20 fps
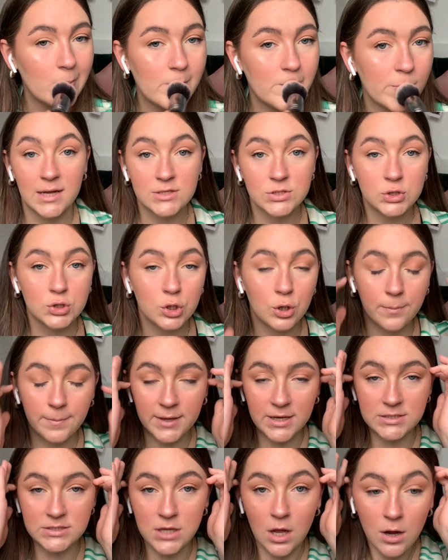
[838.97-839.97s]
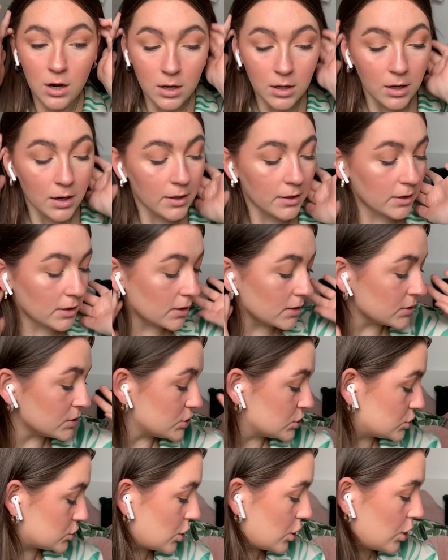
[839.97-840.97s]
Next up is eyeliner,
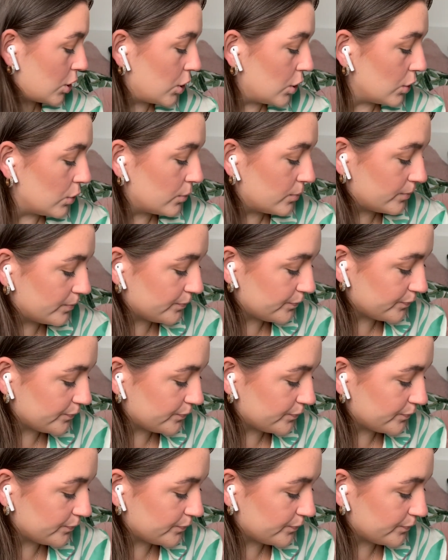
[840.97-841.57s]
so